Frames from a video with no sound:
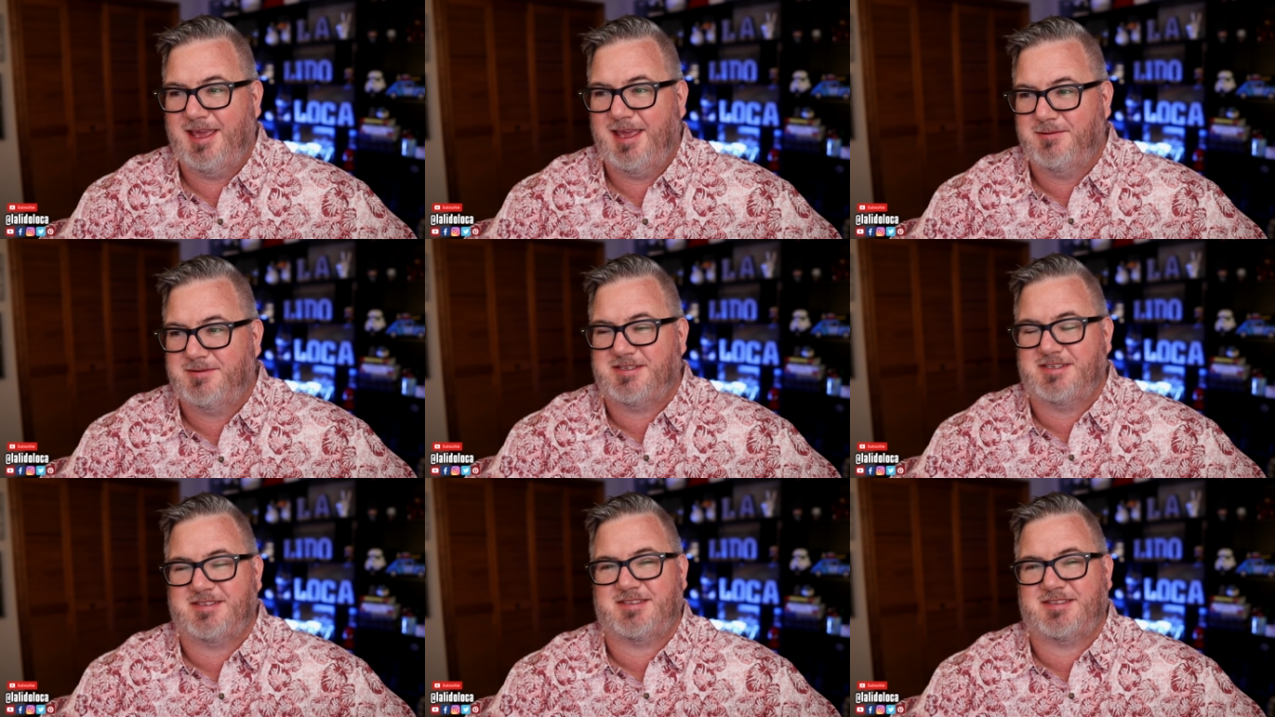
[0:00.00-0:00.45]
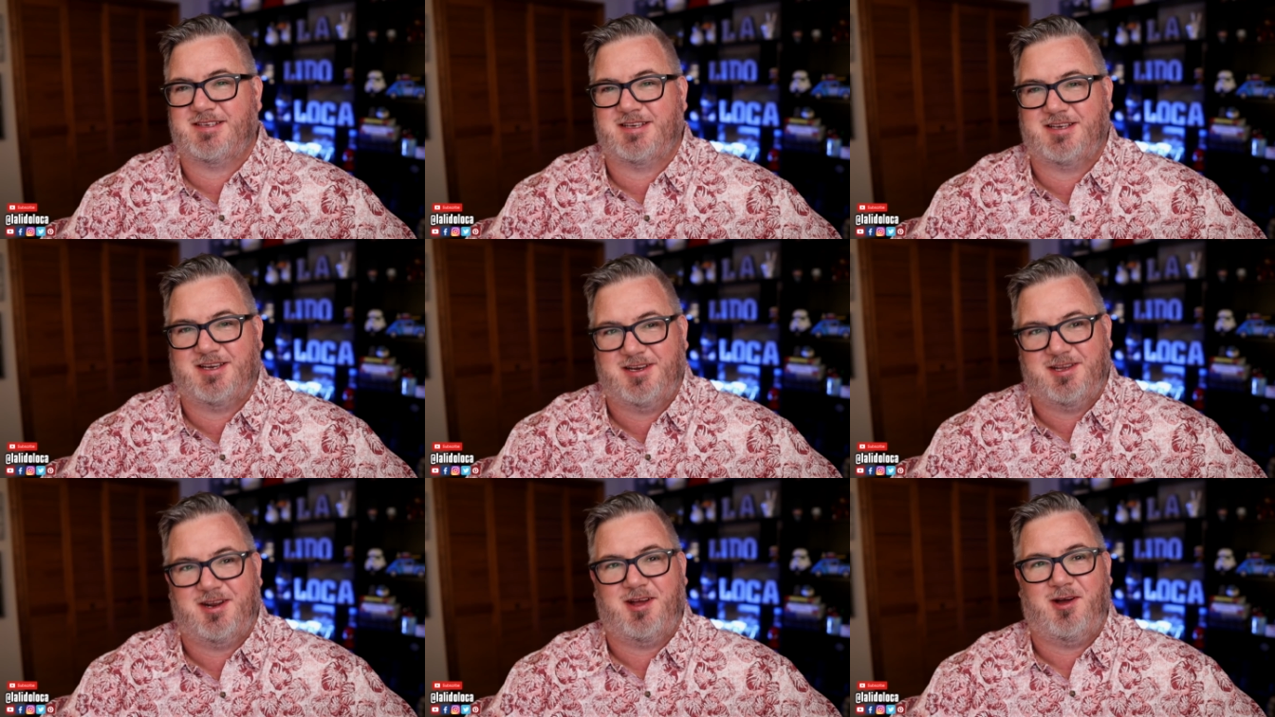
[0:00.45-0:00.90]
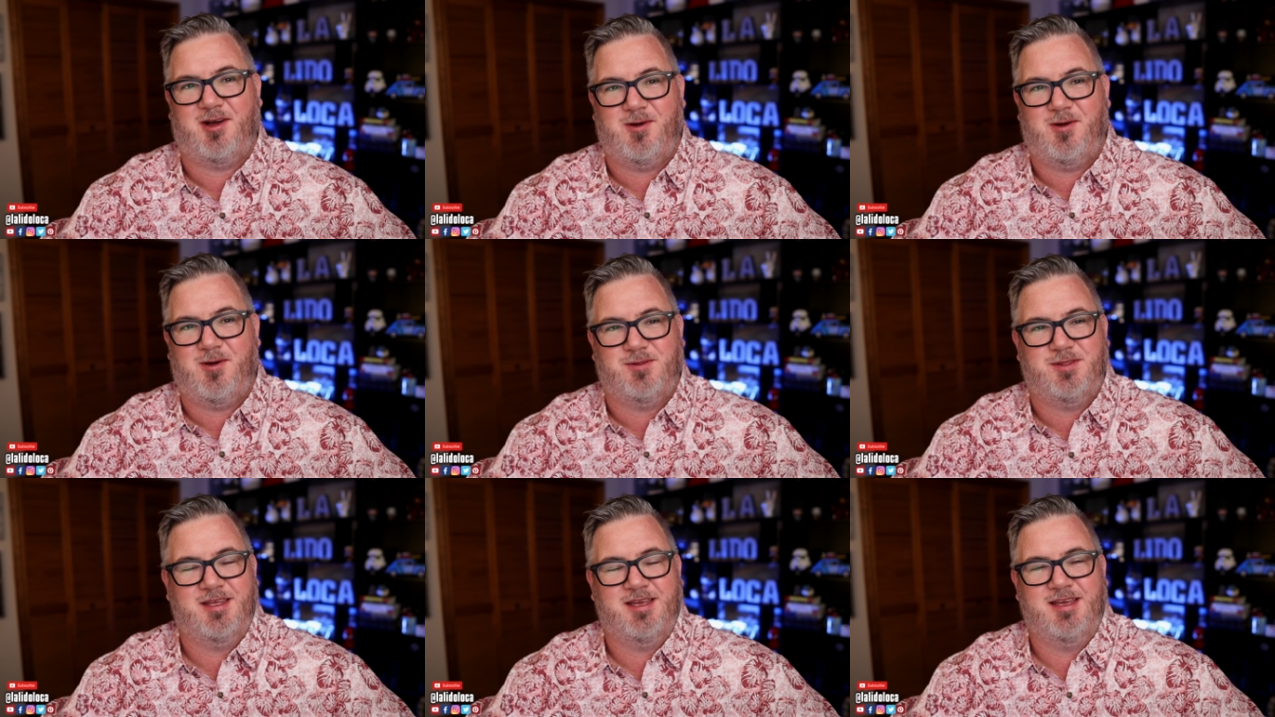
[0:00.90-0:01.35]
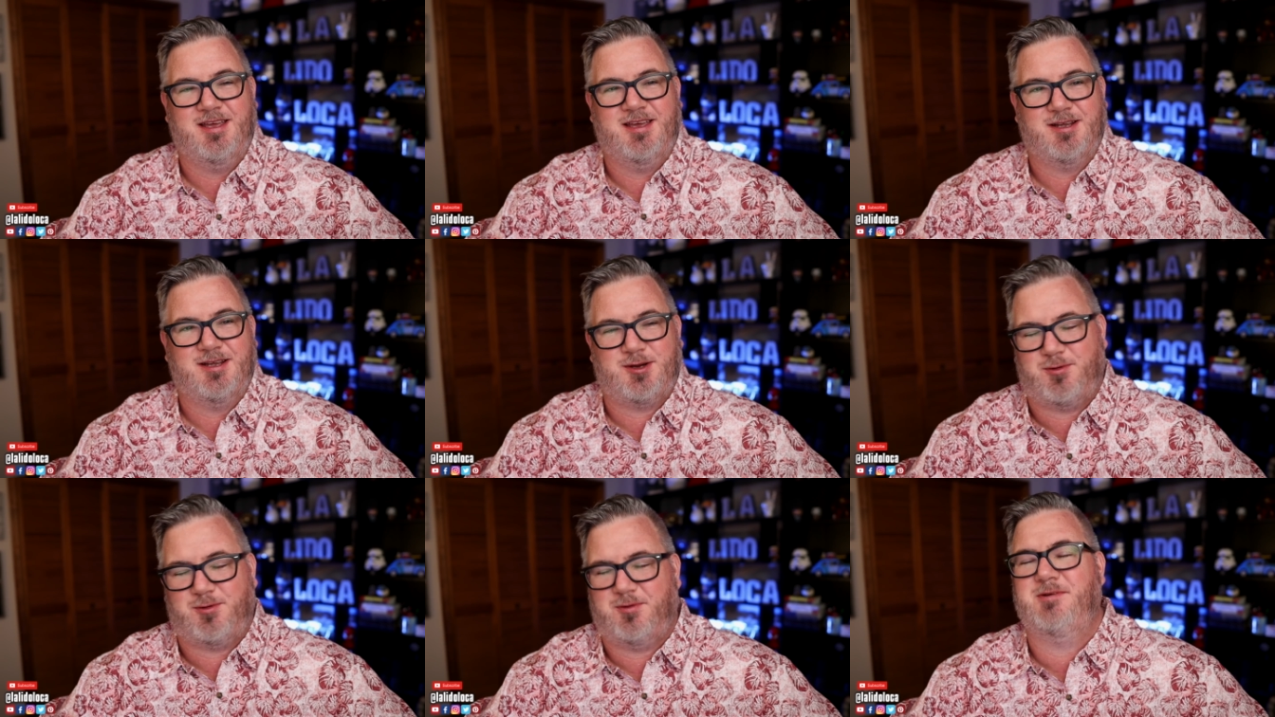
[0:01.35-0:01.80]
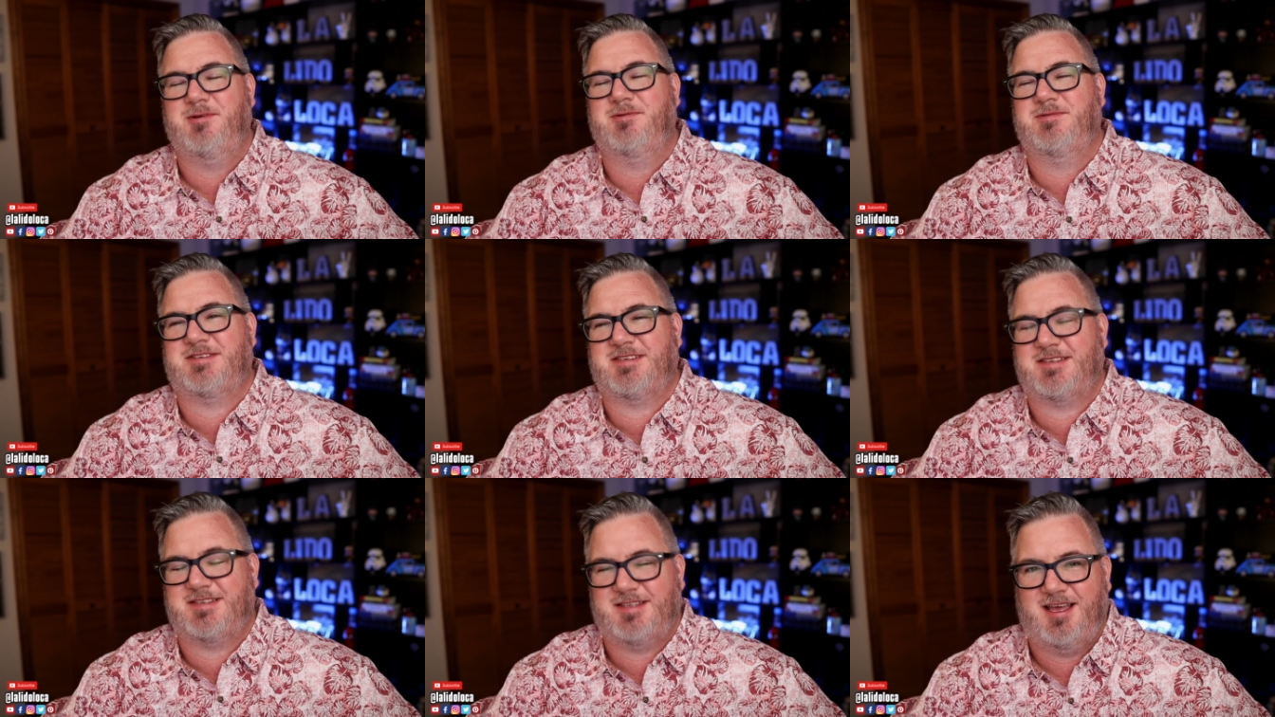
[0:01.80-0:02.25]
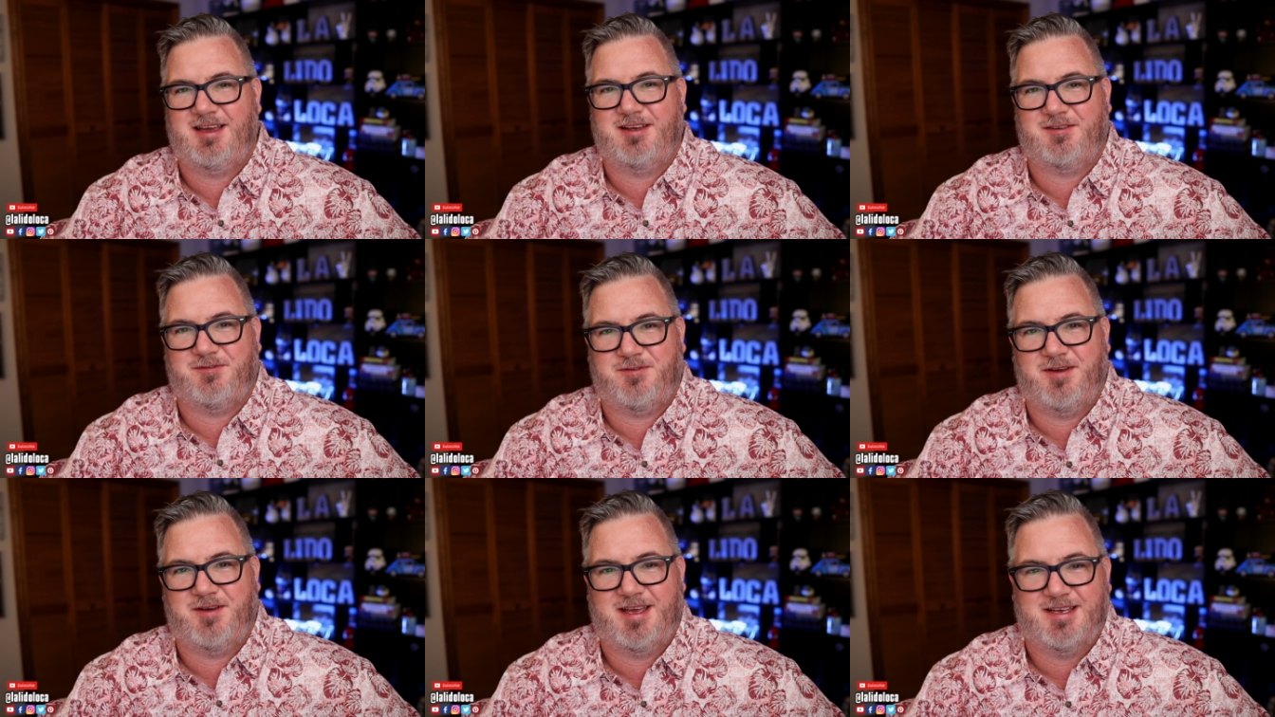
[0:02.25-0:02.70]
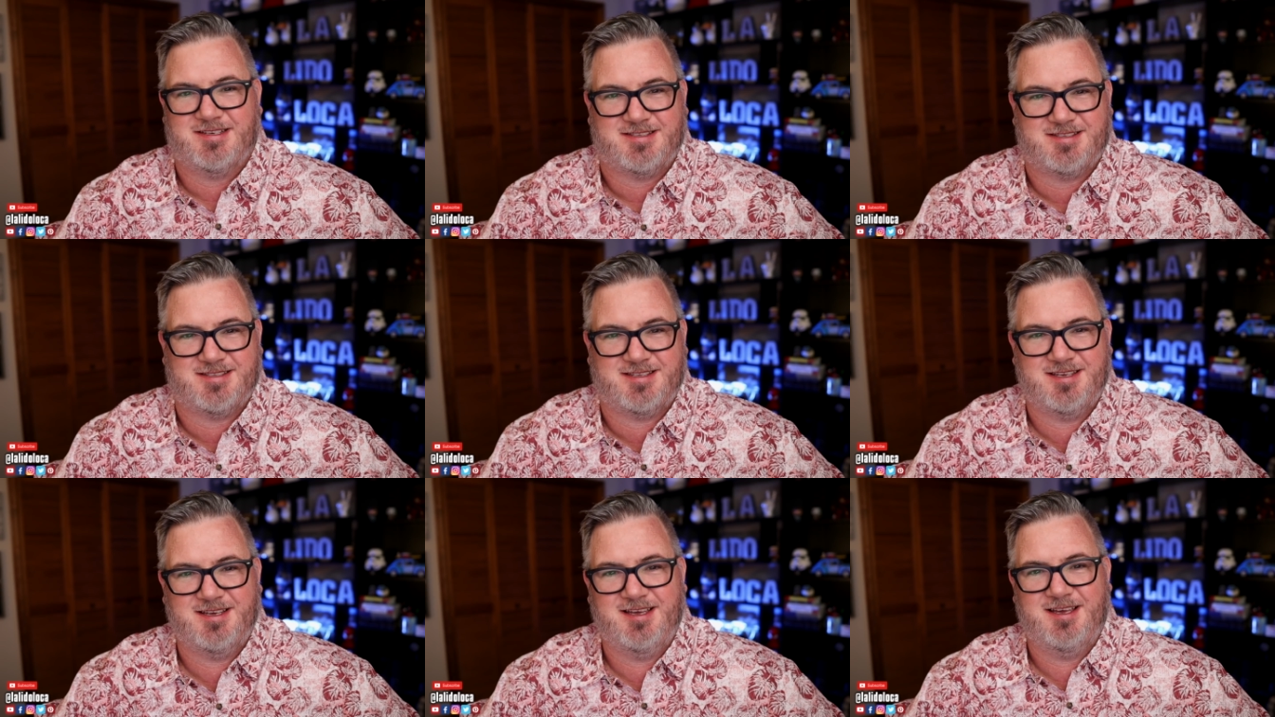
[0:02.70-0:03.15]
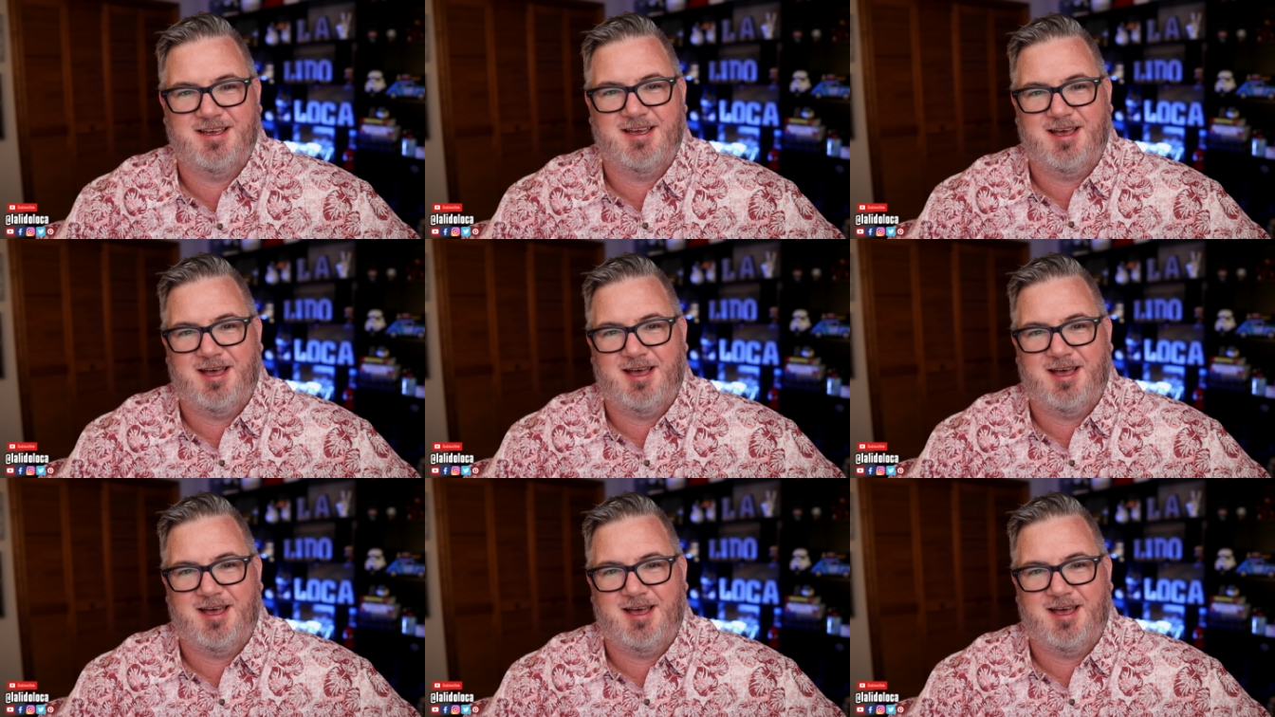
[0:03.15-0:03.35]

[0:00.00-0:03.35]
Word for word: It was just a good old crew slugfest